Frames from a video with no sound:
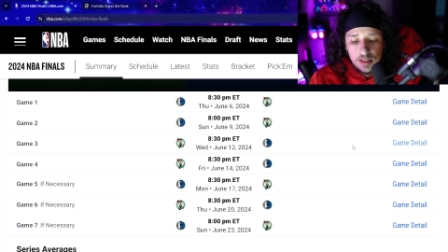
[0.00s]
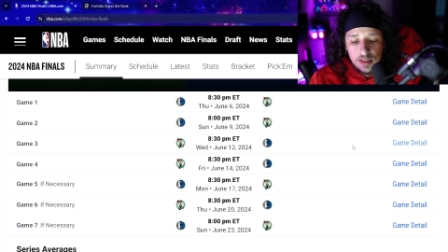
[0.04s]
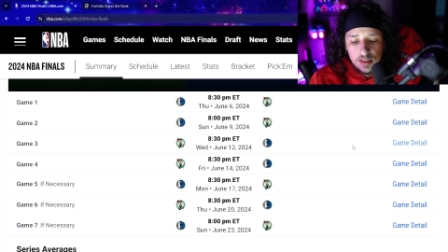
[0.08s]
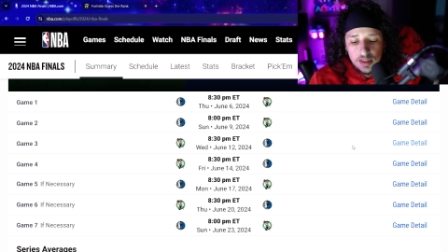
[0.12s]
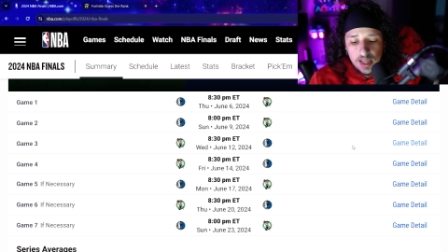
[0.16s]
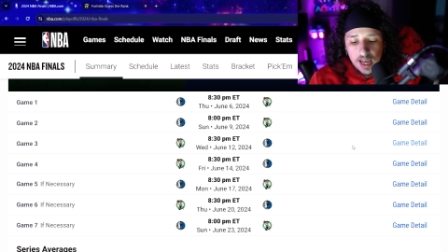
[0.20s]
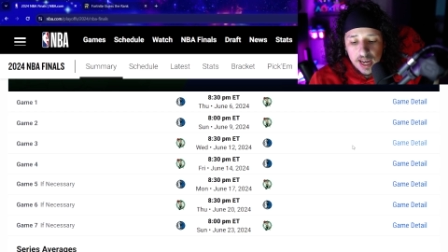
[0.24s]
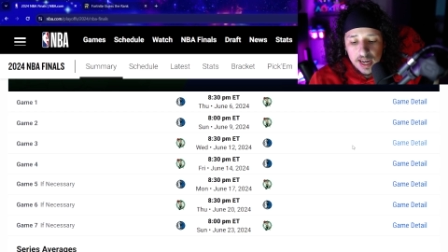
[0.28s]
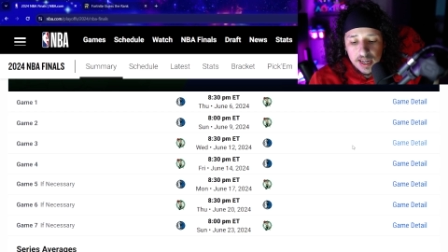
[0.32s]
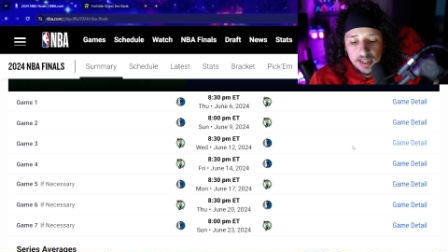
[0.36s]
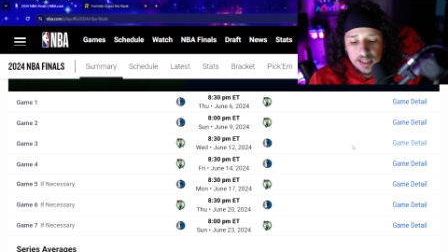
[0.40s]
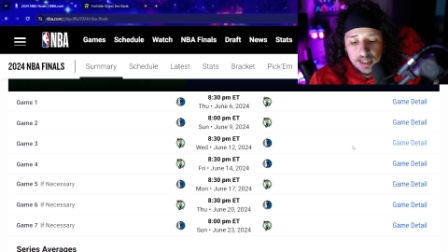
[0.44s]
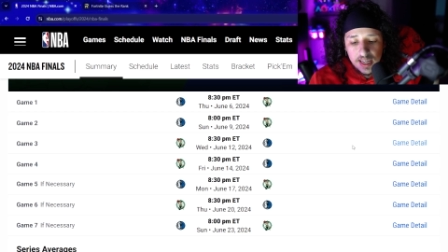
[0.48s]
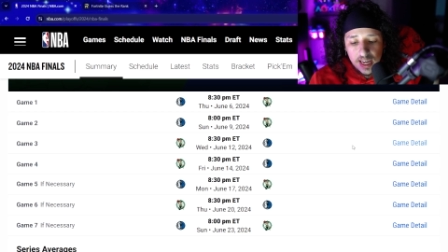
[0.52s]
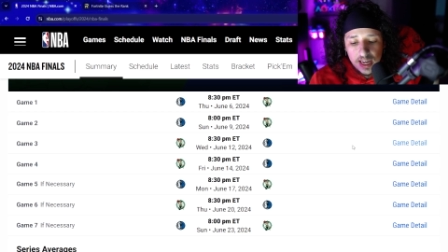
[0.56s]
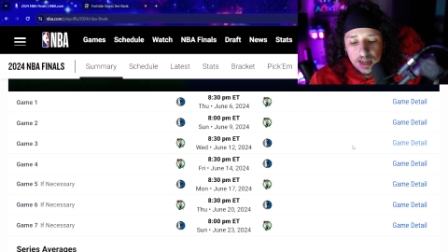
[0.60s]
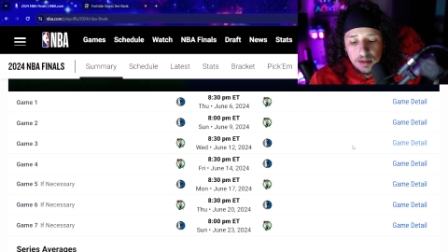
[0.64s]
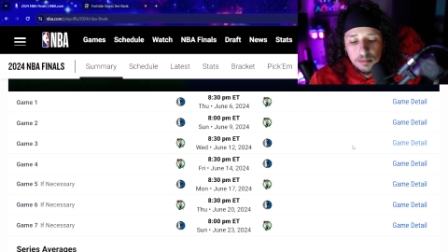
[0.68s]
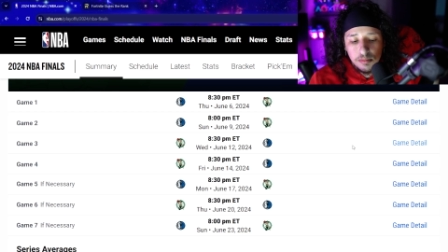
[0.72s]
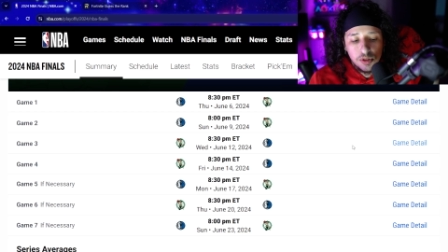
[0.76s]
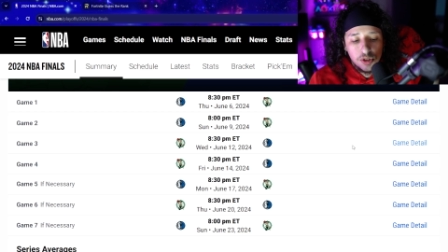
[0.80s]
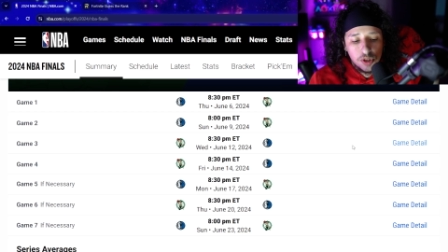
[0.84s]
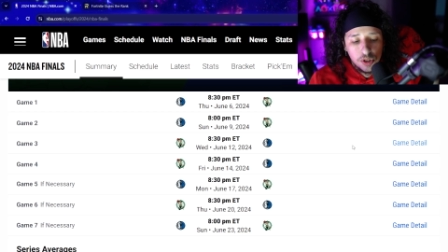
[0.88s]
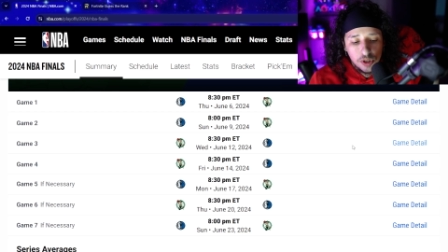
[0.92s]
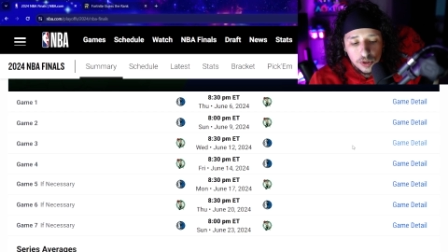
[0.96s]
that
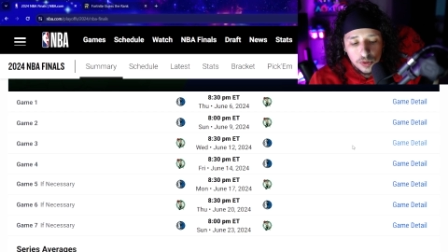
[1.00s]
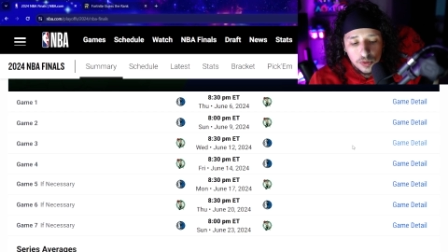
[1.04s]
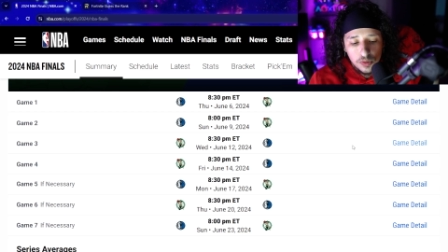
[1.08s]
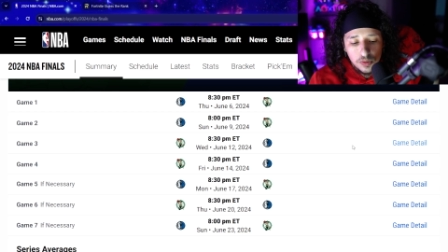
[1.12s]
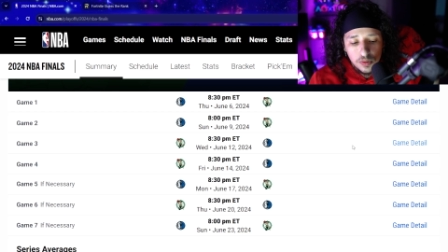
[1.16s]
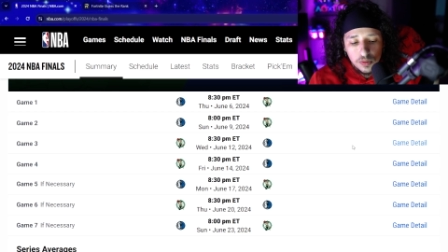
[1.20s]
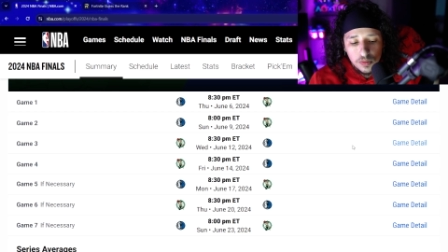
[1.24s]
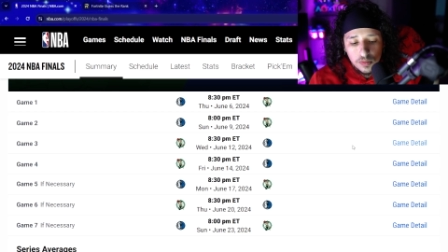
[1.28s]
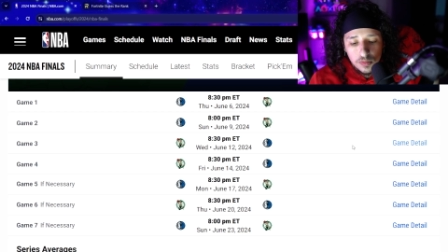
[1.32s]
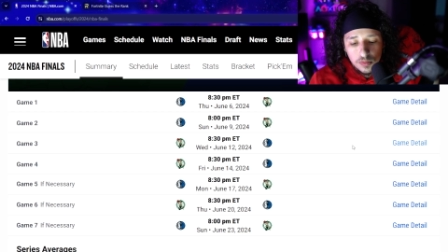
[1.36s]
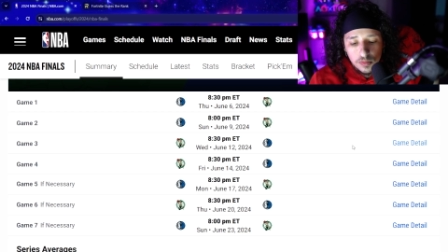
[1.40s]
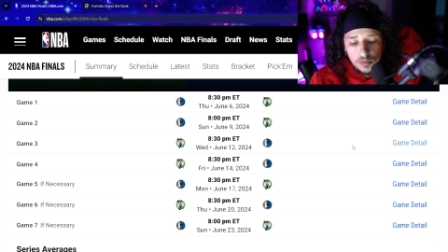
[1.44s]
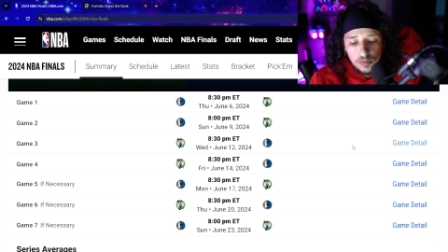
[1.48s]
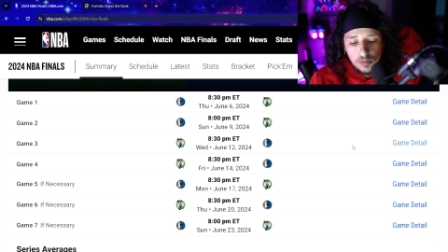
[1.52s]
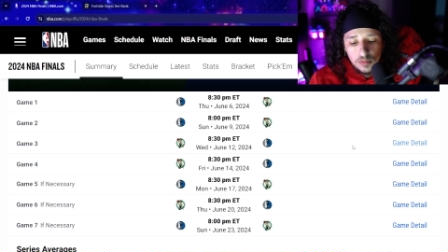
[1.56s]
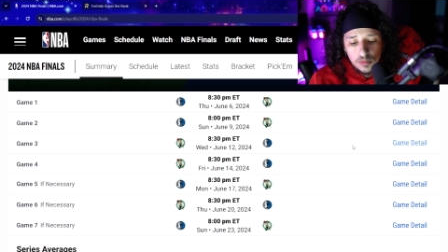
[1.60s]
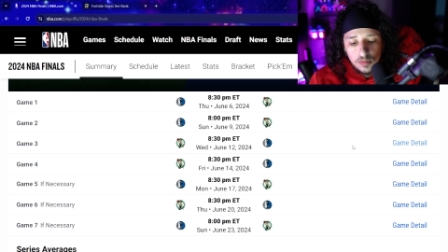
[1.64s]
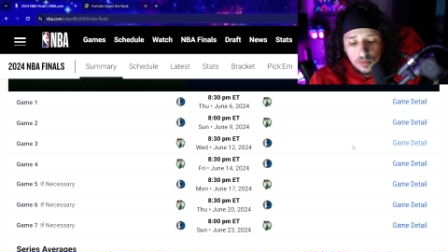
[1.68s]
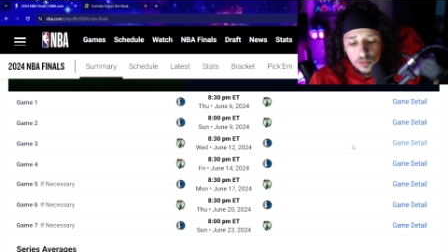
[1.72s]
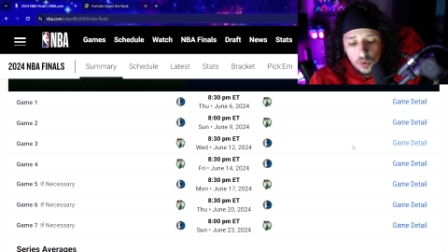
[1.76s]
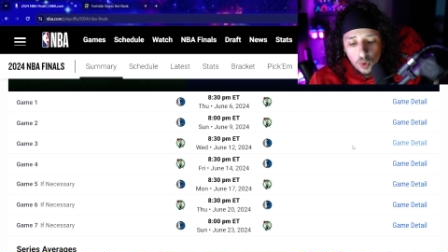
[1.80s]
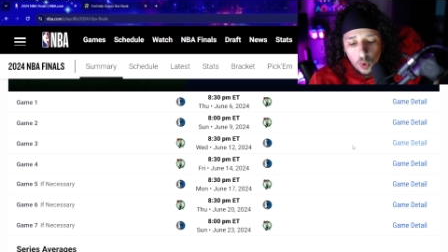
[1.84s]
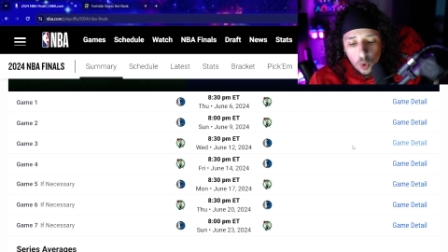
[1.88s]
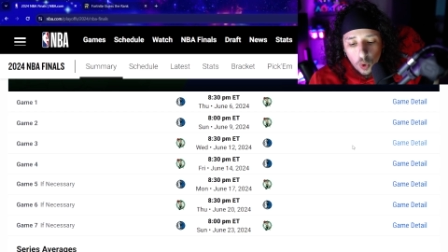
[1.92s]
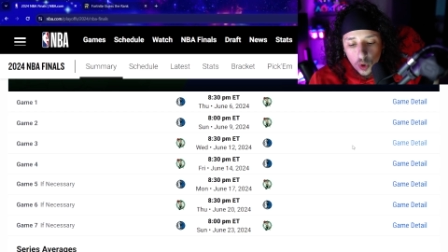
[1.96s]
game two
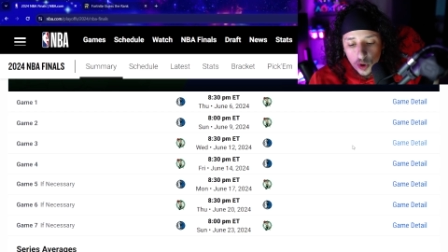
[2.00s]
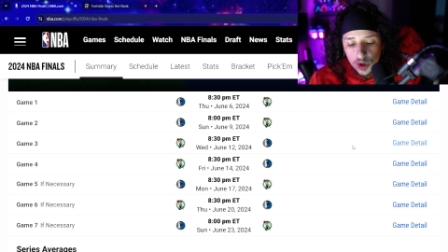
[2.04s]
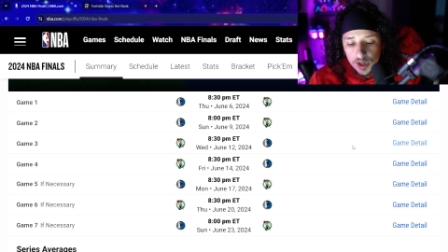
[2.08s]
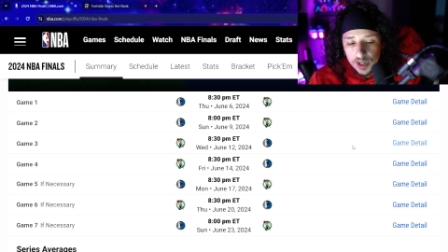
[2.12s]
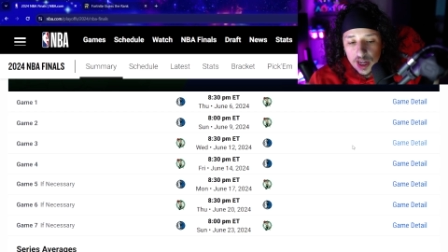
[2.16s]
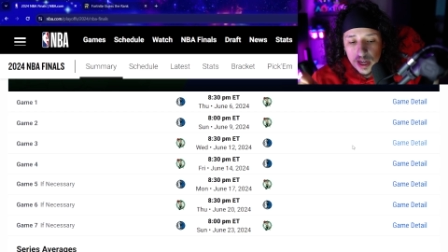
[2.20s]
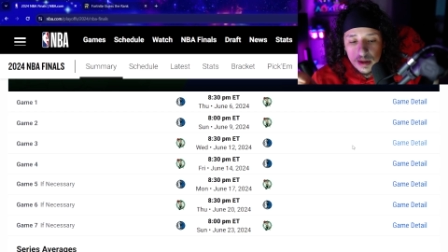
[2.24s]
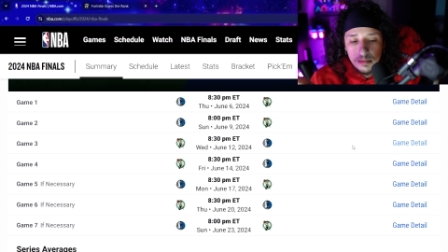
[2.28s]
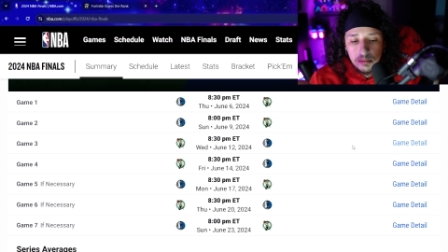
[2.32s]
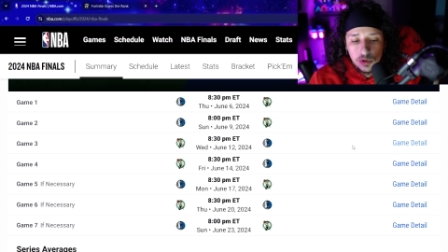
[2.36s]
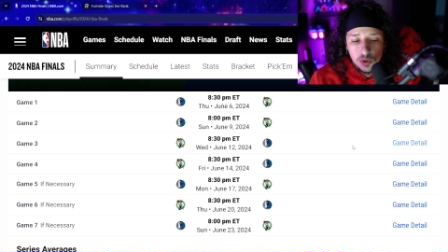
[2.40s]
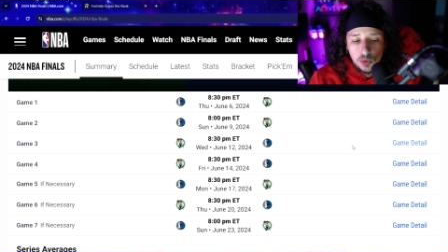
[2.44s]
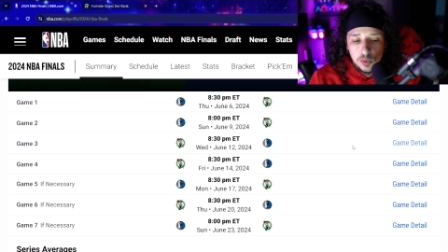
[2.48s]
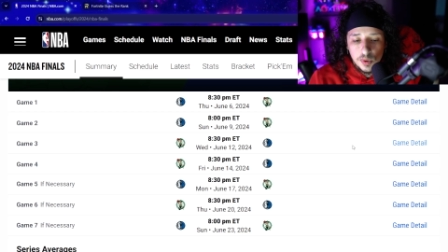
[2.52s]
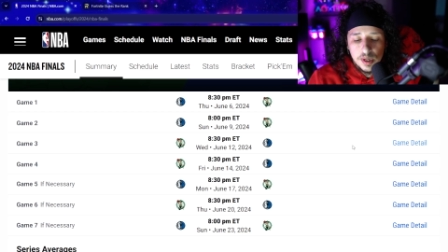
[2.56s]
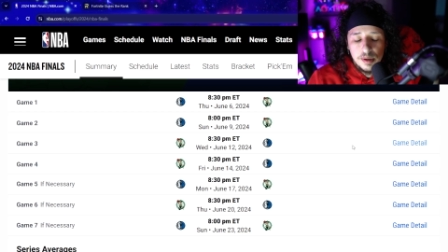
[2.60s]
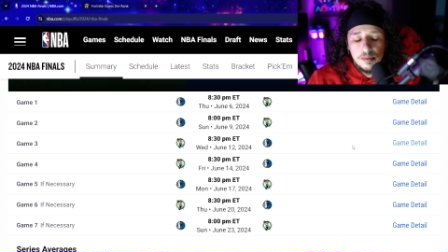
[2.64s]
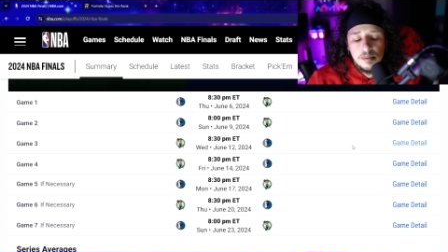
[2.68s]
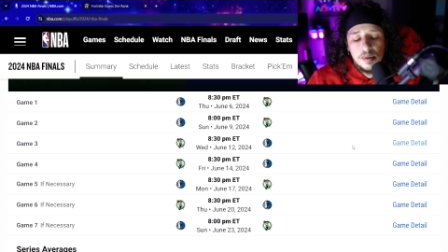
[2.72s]
or game three,